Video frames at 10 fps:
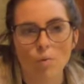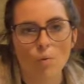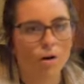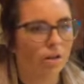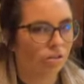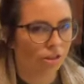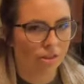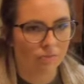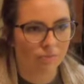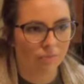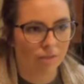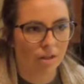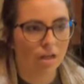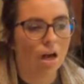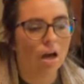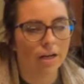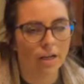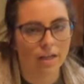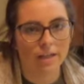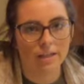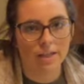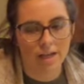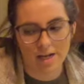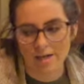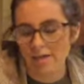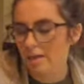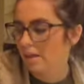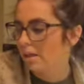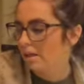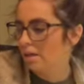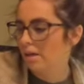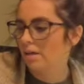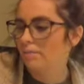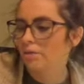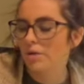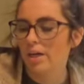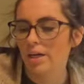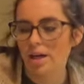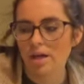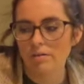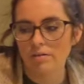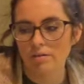or I'll just cut it and can it. You cannot